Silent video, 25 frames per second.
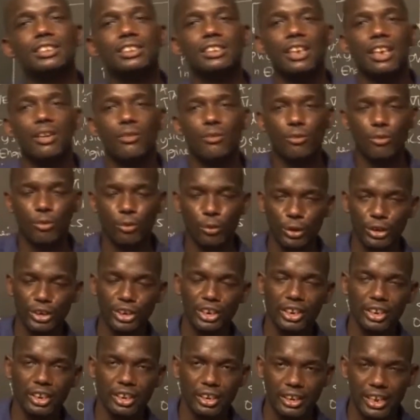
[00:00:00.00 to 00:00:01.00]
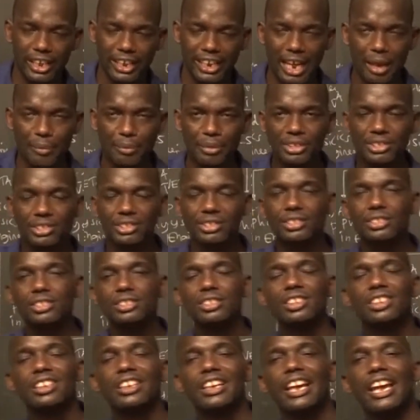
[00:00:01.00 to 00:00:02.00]
fluid dynamics,
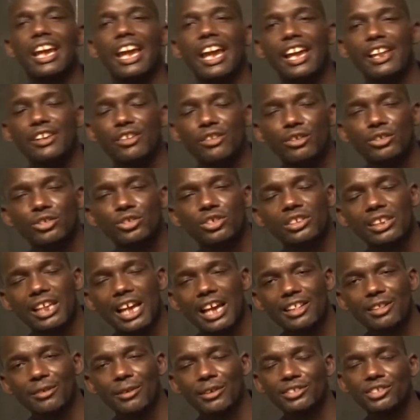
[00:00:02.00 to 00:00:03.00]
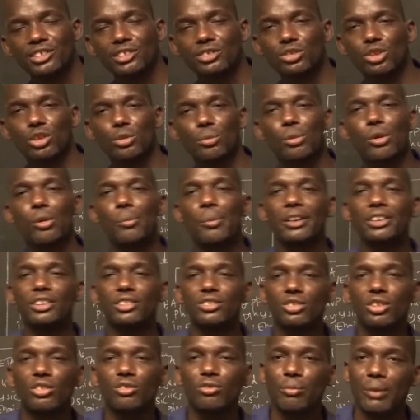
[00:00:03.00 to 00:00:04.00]
and also the other one is called properties
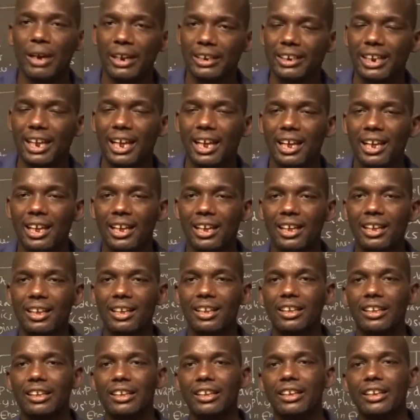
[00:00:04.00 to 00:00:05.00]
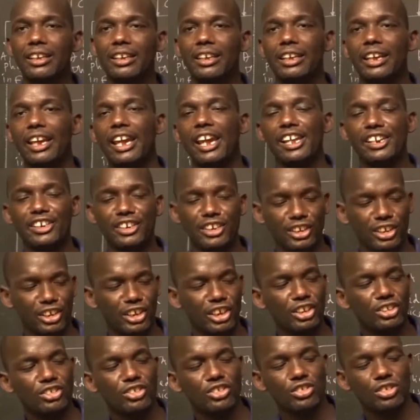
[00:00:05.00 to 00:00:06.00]
of matter. And
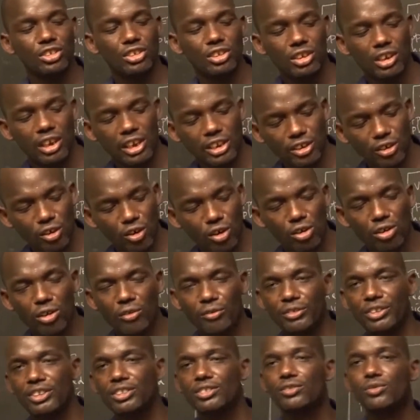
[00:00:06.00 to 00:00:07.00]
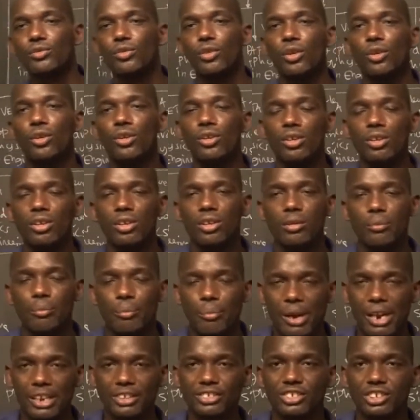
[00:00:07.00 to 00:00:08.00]
all of these 4
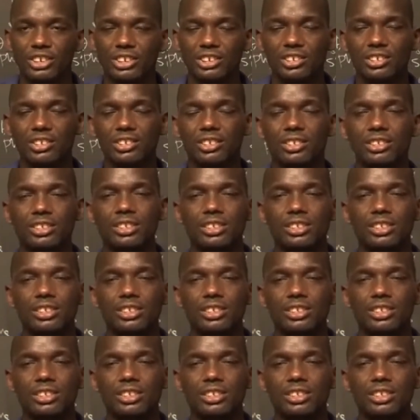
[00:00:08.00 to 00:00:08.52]
branches